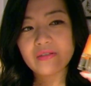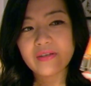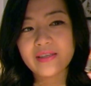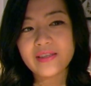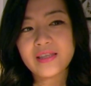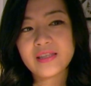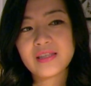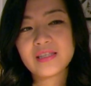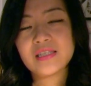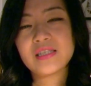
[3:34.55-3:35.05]
So I
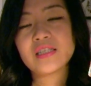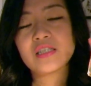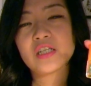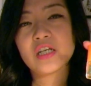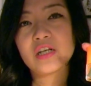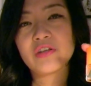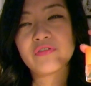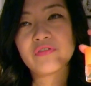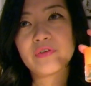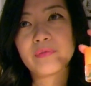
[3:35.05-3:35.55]
think this is
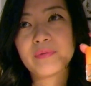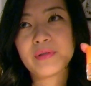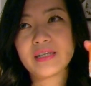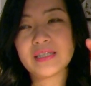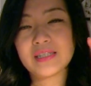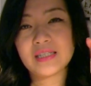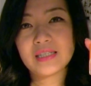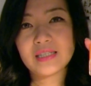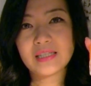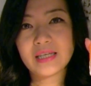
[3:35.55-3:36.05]
good for
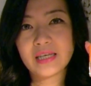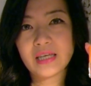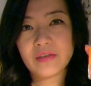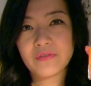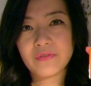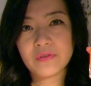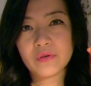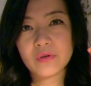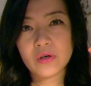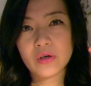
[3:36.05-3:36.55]
places like
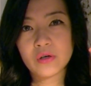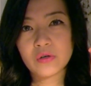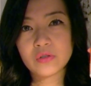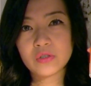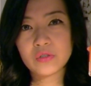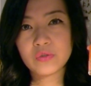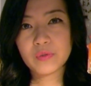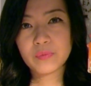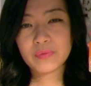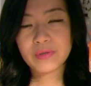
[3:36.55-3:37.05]
if you go
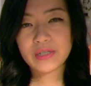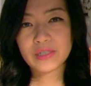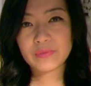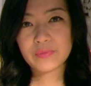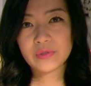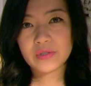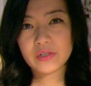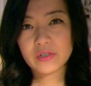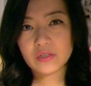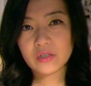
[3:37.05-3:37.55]
to a place
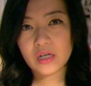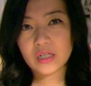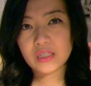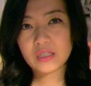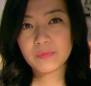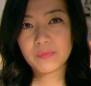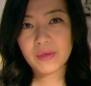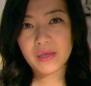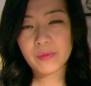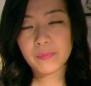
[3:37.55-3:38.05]
where there's lots
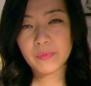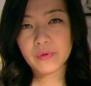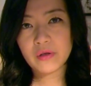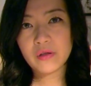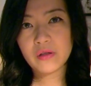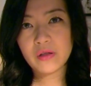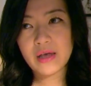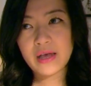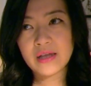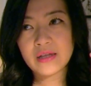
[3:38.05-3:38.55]
of
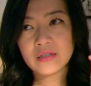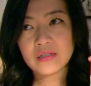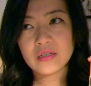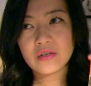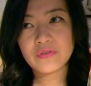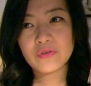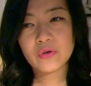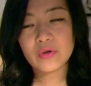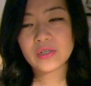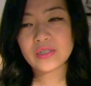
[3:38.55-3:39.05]
people, and
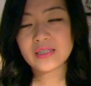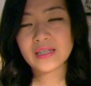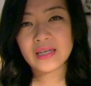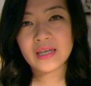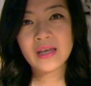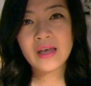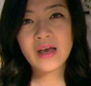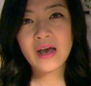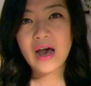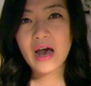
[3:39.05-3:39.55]
of course like
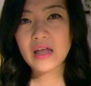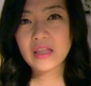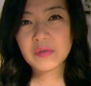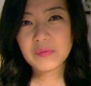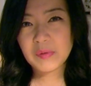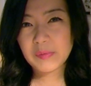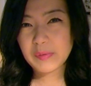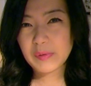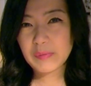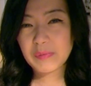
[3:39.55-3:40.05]
other
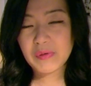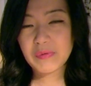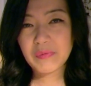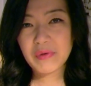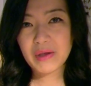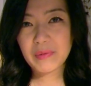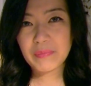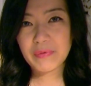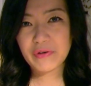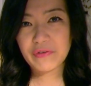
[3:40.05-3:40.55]
people will be
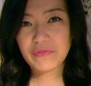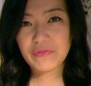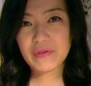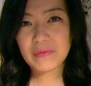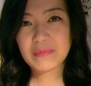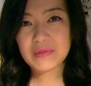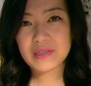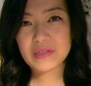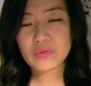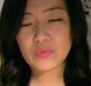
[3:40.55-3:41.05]
wearing
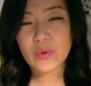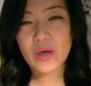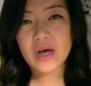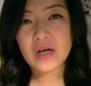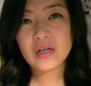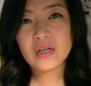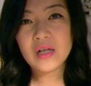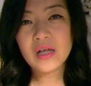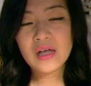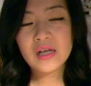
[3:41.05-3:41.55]
perfumes as
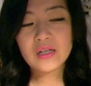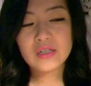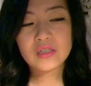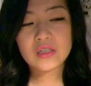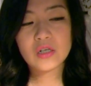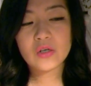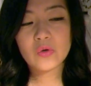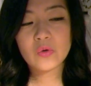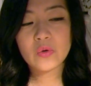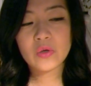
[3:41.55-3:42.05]
well.
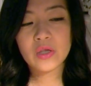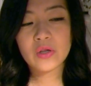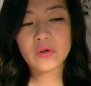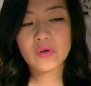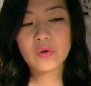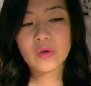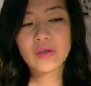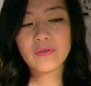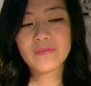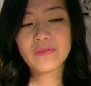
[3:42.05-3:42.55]
So, you
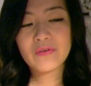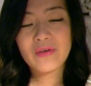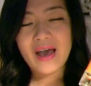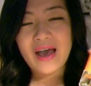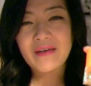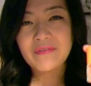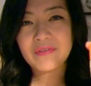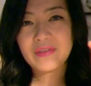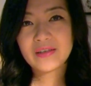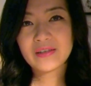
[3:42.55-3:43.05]
know, if you
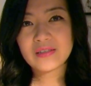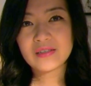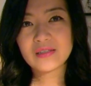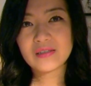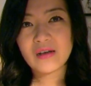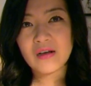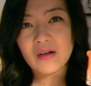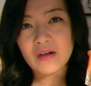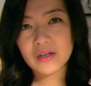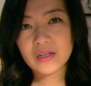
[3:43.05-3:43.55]
have this
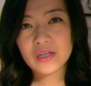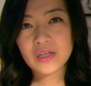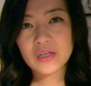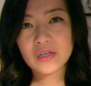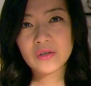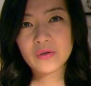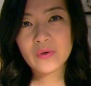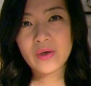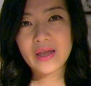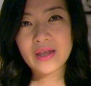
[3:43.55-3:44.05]
on
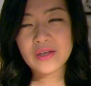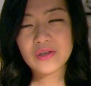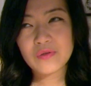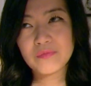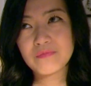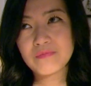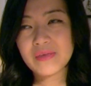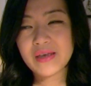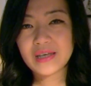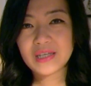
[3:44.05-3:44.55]
you and you
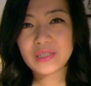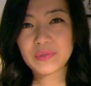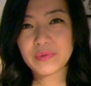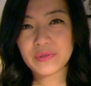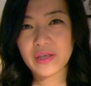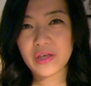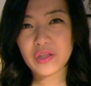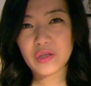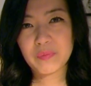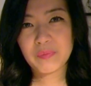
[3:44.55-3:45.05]
mix
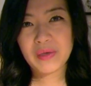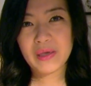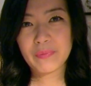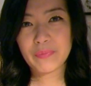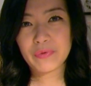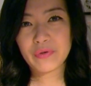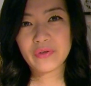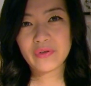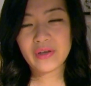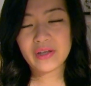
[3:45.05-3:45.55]
with other
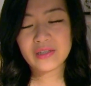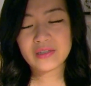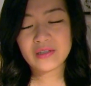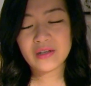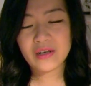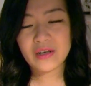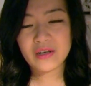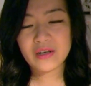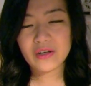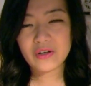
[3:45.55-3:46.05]
people, it's
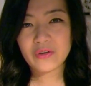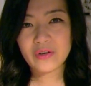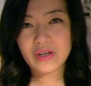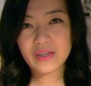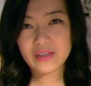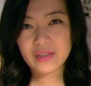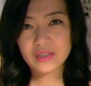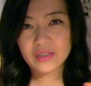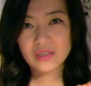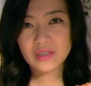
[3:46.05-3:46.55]
not going to
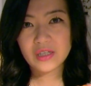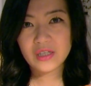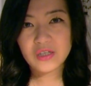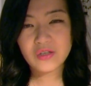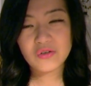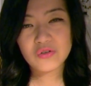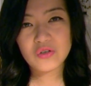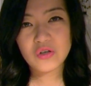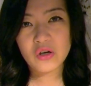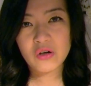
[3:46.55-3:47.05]
create this
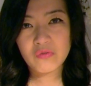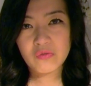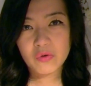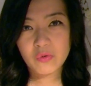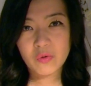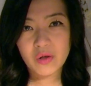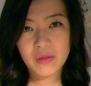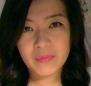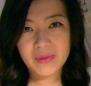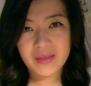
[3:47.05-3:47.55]
huge
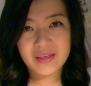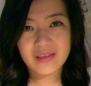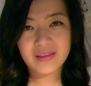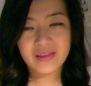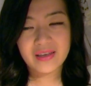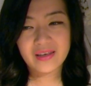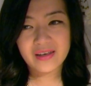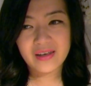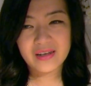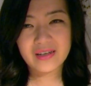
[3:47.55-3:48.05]
overwhelming
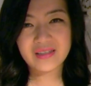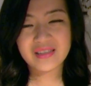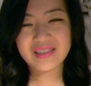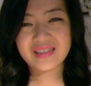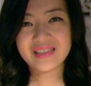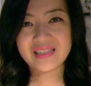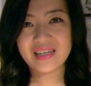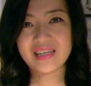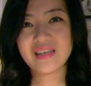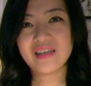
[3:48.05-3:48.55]
like kind of
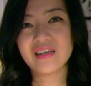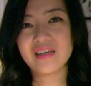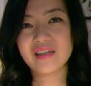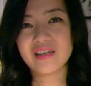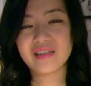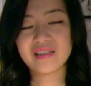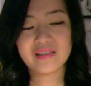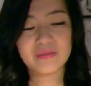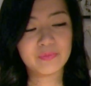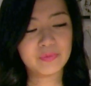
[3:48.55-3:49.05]
stink,
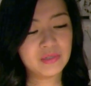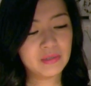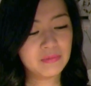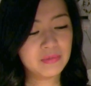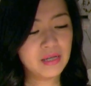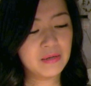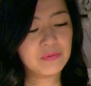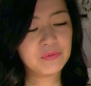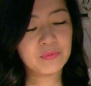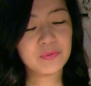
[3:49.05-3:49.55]
because
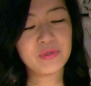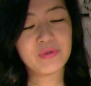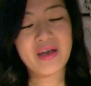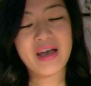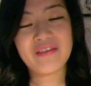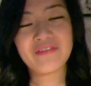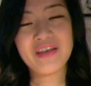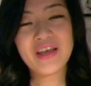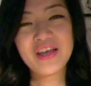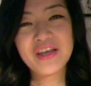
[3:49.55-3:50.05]
sometimes when you
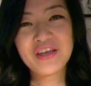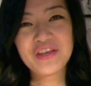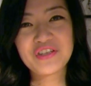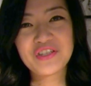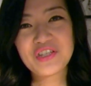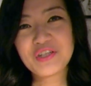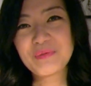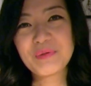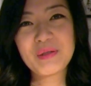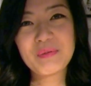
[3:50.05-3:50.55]
have
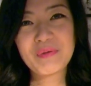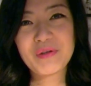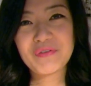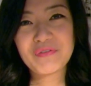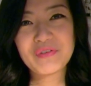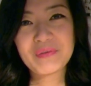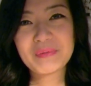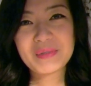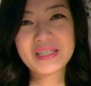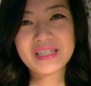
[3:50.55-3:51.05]
too many
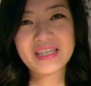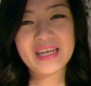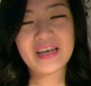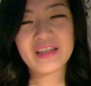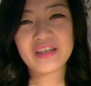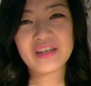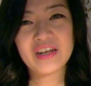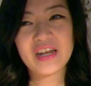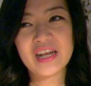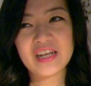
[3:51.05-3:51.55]
perfumes
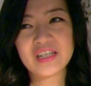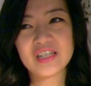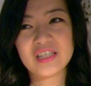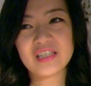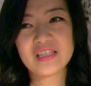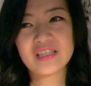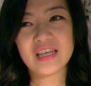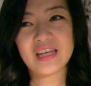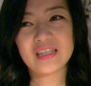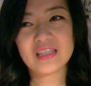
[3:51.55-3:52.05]
together, it
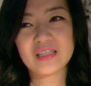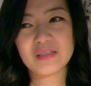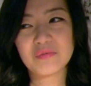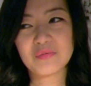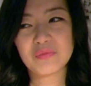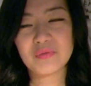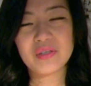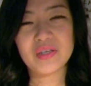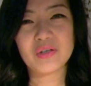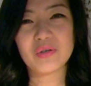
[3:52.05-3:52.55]
just gets
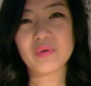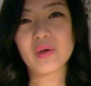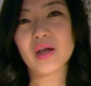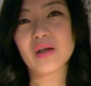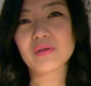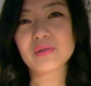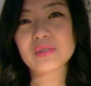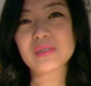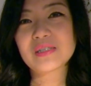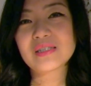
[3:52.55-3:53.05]
really
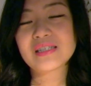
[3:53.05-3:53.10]
gross.